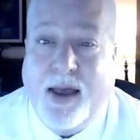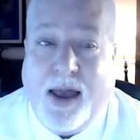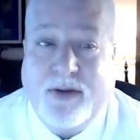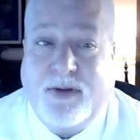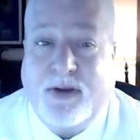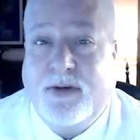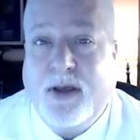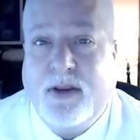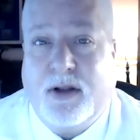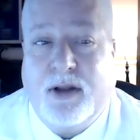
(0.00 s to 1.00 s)
as they see
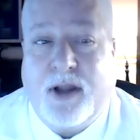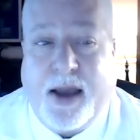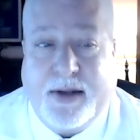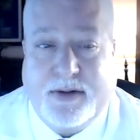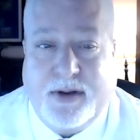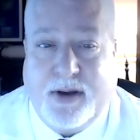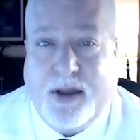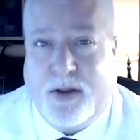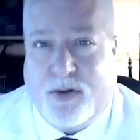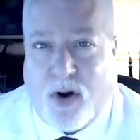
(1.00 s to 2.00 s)
the light
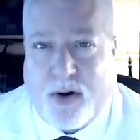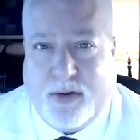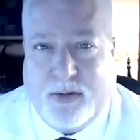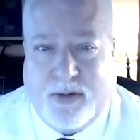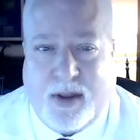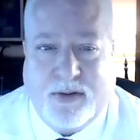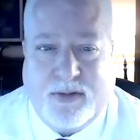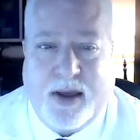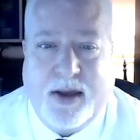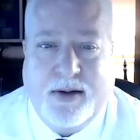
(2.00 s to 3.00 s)
in the darkness that is
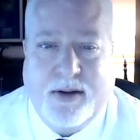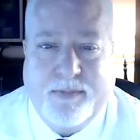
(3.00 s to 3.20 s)
ahead.